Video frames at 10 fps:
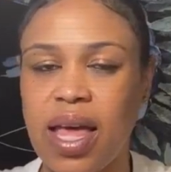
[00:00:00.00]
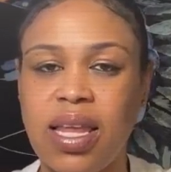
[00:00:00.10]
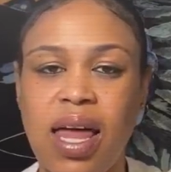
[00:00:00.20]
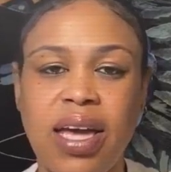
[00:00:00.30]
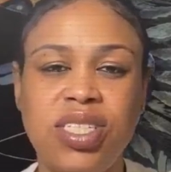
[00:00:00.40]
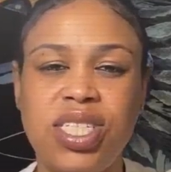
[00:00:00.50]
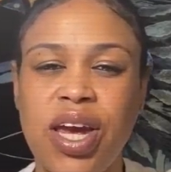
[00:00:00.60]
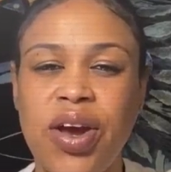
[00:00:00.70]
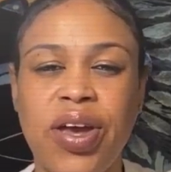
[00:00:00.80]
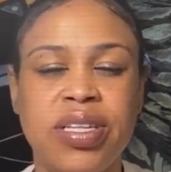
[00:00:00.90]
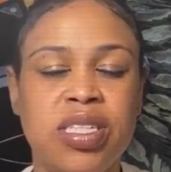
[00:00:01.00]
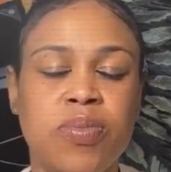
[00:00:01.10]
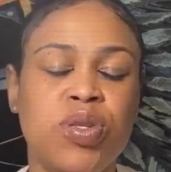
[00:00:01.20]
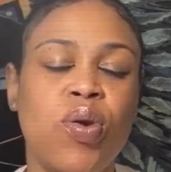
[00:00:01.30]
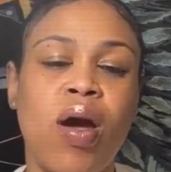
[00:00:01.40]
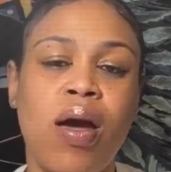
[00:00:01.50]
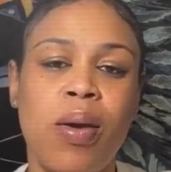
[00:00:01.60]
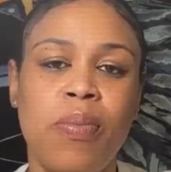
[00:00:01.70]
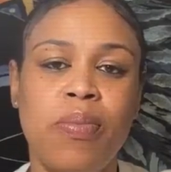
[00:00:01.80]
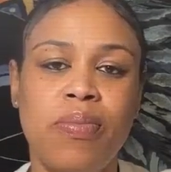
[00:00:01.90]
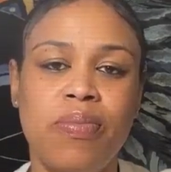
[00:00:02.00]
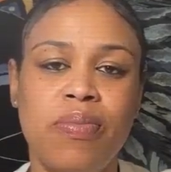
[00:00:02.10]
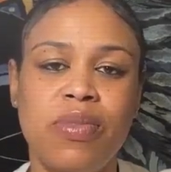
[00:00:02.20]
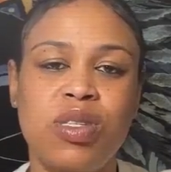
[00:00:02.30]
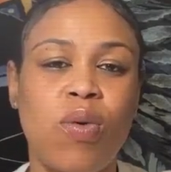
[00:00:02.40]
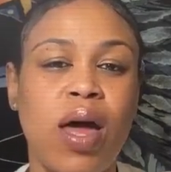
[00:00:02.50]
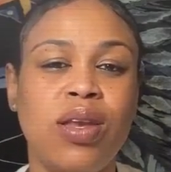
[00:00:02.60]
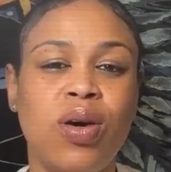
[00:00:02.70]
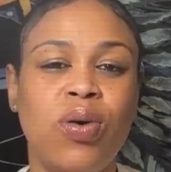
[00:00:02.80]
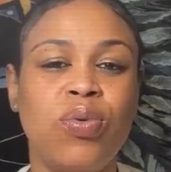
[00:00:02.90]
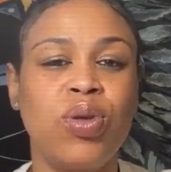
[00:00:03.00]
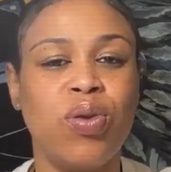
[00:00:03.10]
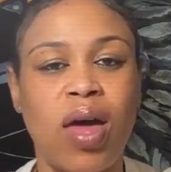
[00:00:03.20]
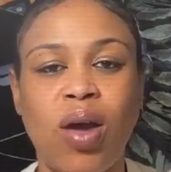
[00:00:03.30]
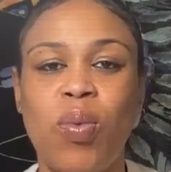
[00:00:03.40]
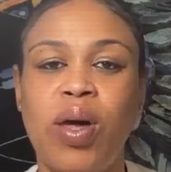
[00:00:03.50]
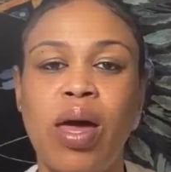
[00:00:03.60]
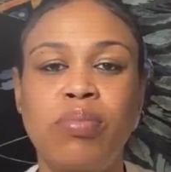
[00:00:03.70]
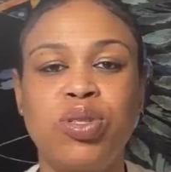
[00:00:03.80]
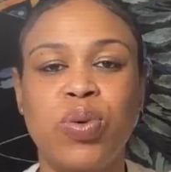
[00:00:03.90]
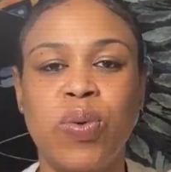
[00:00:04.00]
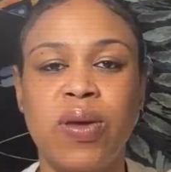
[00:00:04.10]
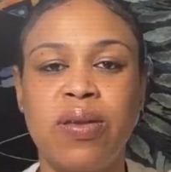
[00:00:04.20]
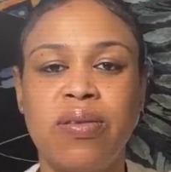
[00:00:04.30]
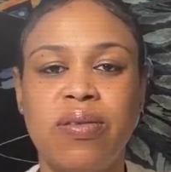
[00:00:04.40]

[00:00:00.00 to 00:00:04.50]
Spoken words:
And like, share, and subscribe so I know you like what I'm doing.